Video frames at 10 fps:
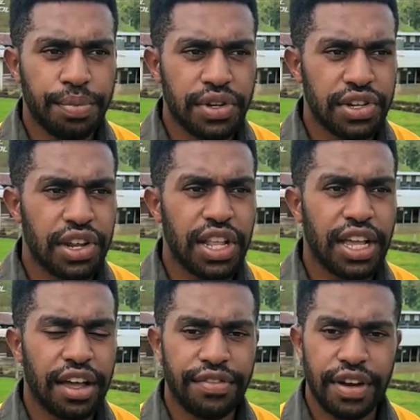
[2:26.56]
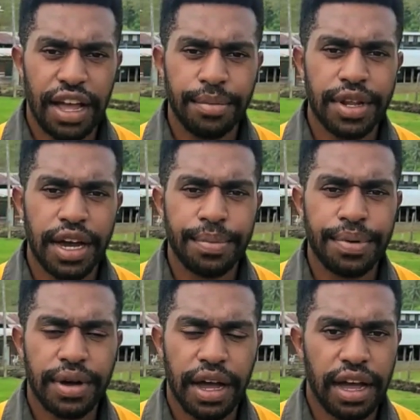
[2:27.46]
Personally, I've climbed up.
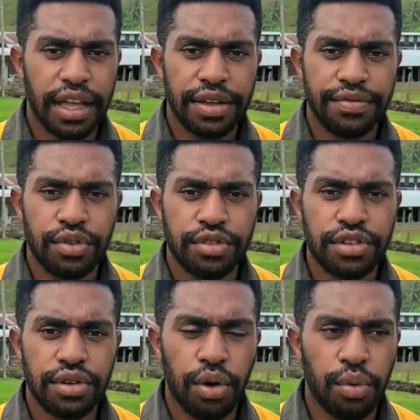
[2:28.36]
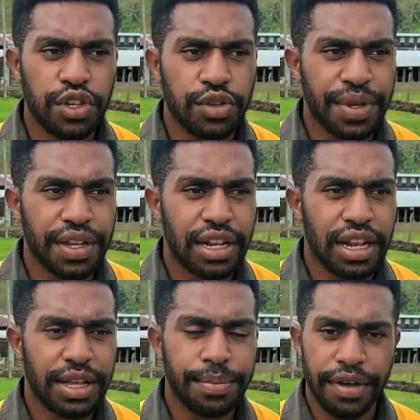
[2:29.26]
I have not always been
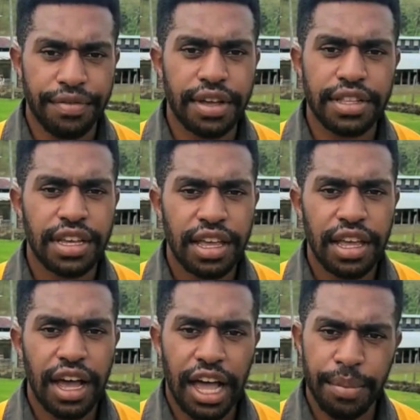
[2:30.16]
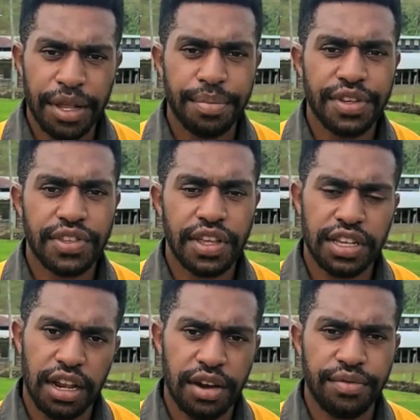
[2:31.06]
like perfect. I made mistakes.
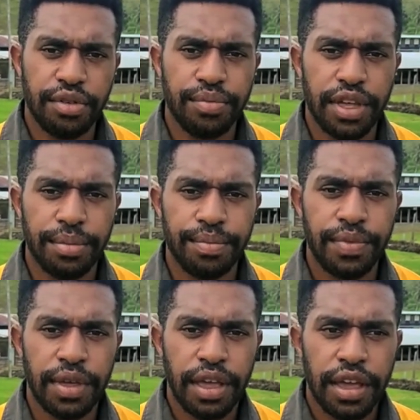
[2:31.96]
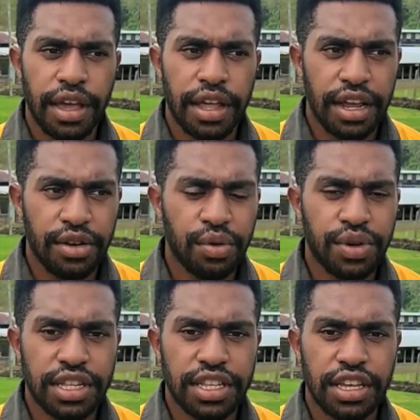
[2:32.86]
I learned from them. And I know
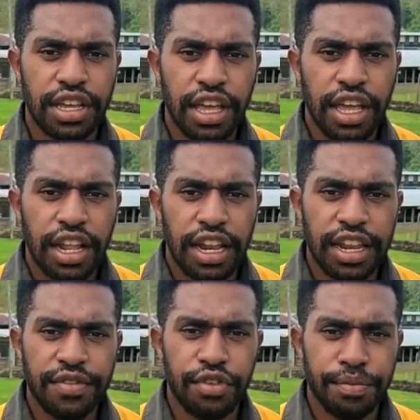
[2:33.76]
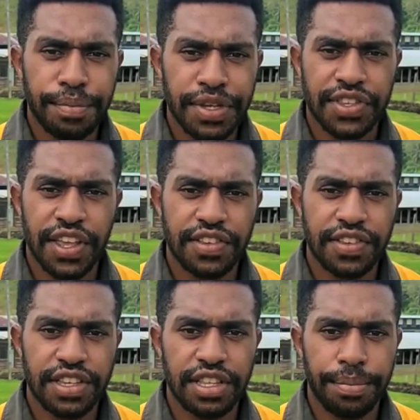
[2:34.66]
that learning from mistakes
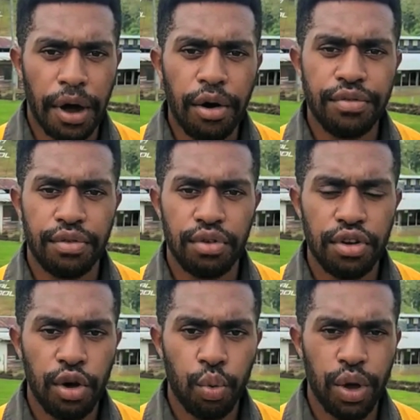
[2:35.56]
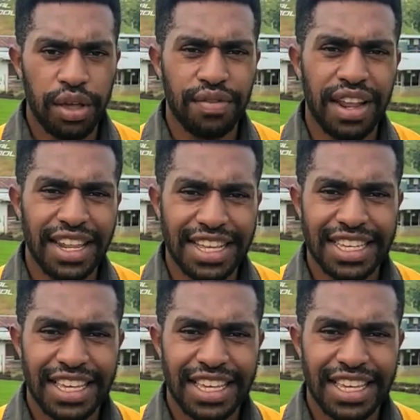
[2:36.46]
is a powerful way of learning.